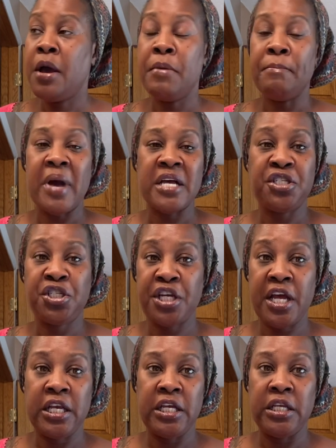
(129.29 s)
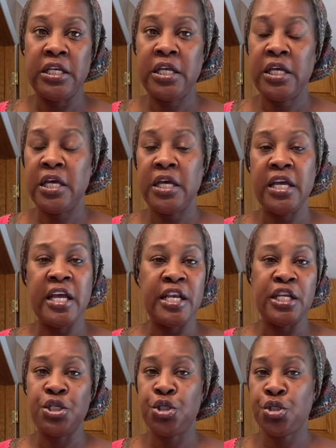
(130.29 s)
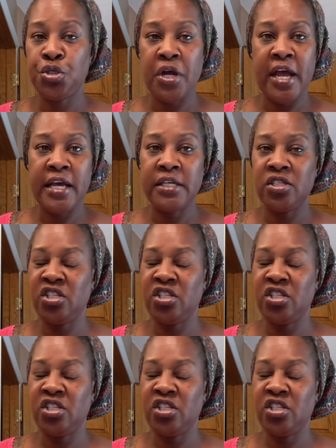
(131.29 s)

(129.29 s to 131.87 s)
my shedding in its tracks,